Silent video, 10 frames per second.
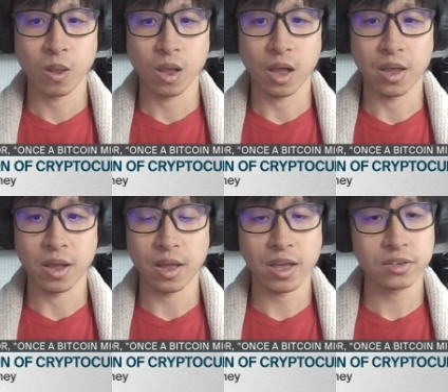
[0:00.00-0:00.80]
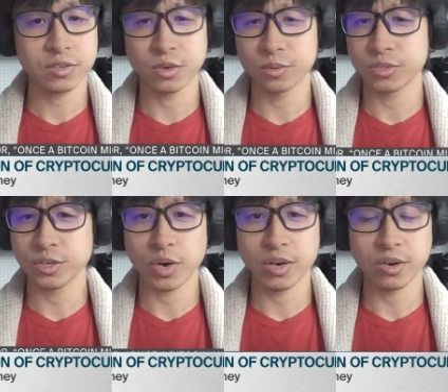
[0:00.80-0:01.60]
I, I actually don't
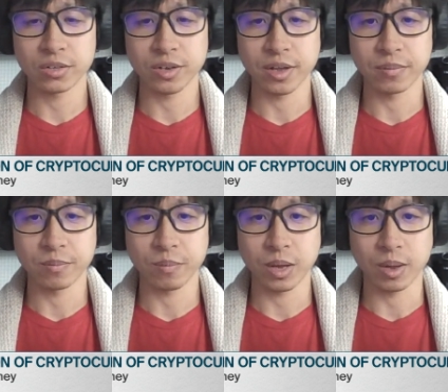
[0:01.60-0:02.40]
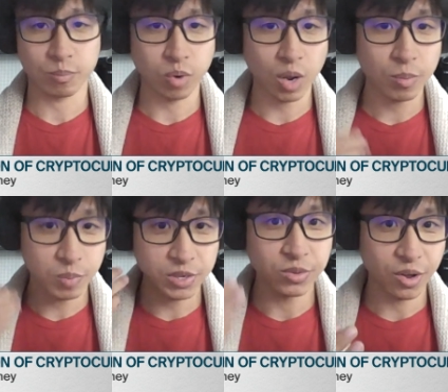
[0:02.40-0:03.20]
see why not, and um, but
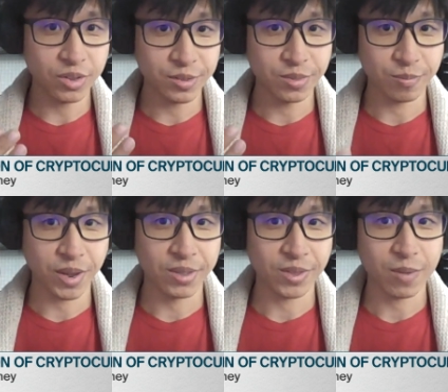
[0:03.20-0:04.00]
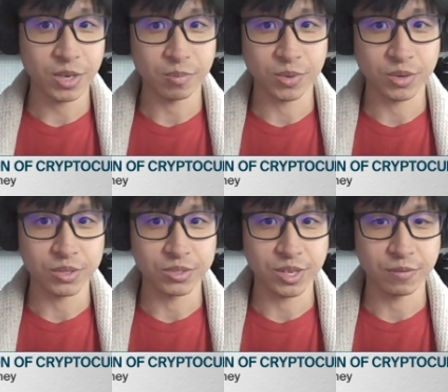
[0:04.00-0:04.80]
probably not in the pandemic
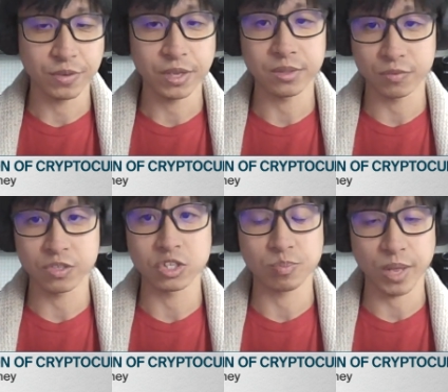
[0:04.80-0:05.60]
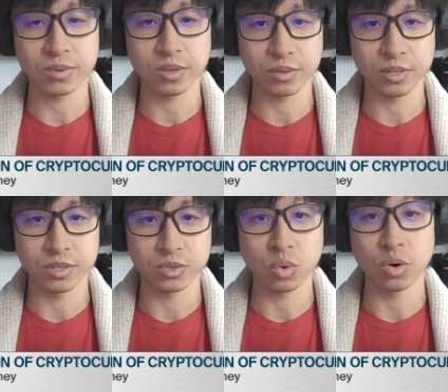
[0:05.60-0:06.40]
because they've they've suspended
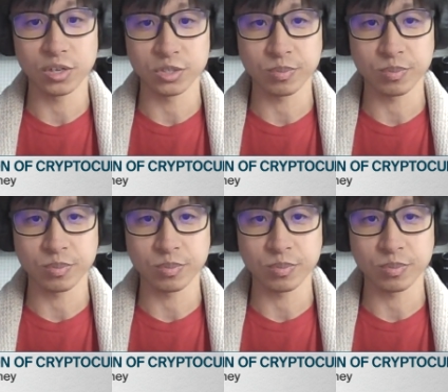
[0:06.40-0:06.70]
these tours.